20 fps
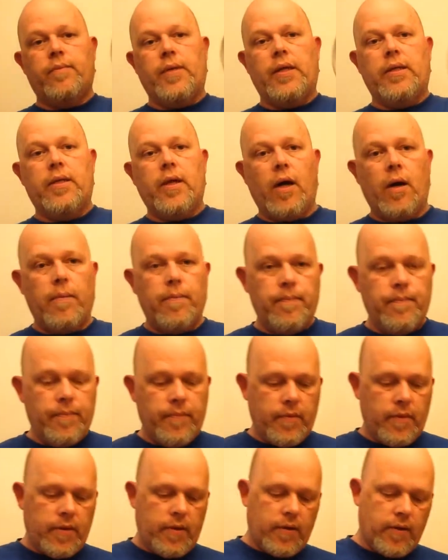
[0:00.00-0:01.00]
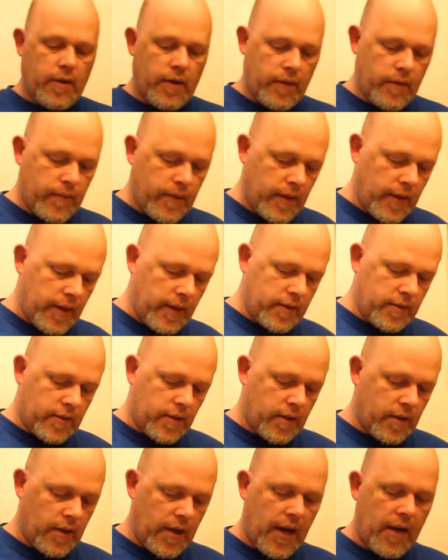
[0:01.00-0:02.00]
Big tub. I already went ahead and
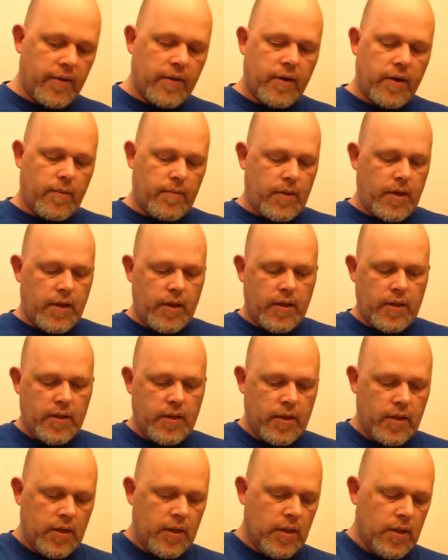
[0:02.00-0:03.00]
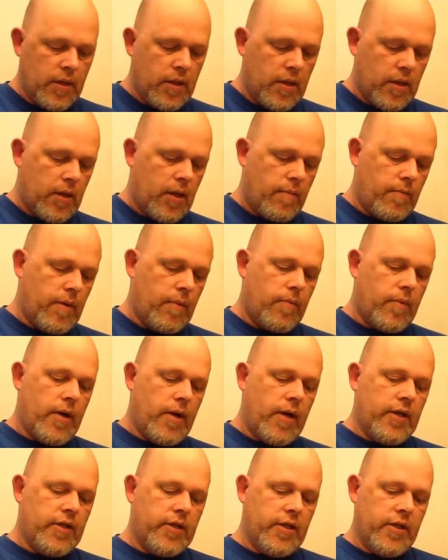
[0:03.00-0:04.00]
started lathering up my
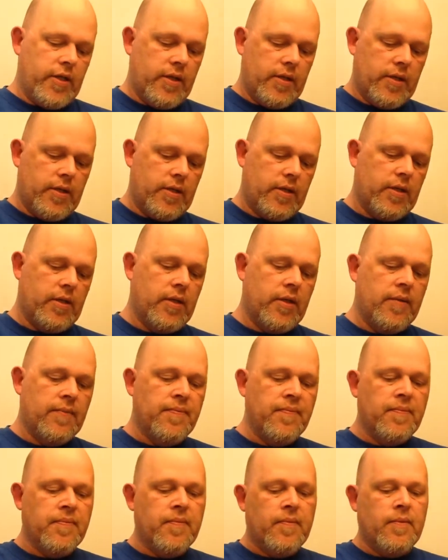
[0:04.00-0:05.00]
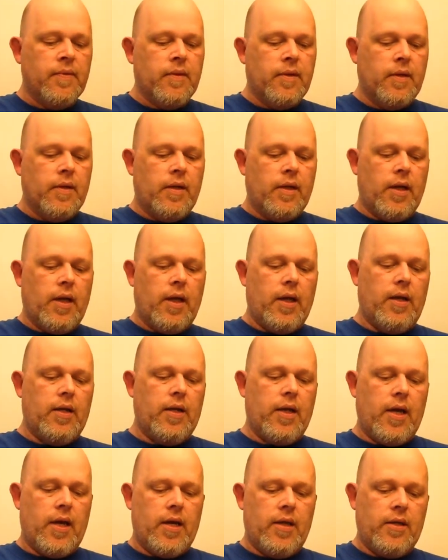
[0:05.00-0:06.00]
brush.
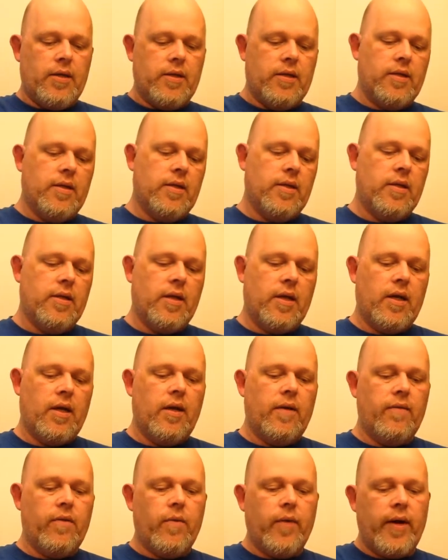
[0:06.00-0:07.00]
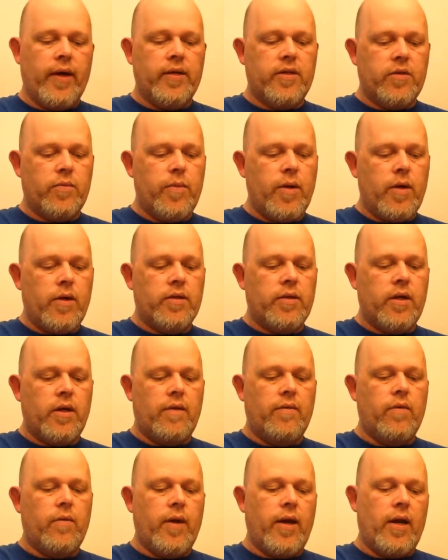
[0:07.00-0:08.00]
And I love the way it smells. I
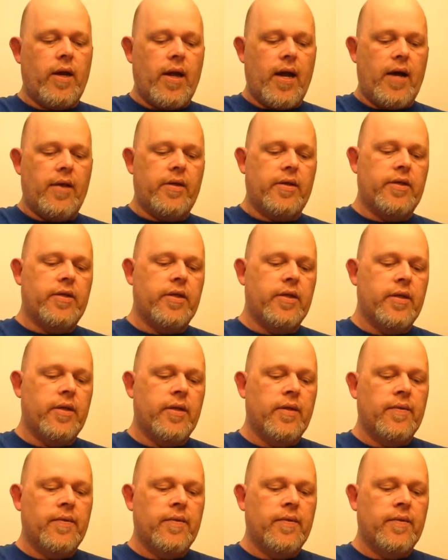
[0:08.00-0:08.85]
love the way it lathers.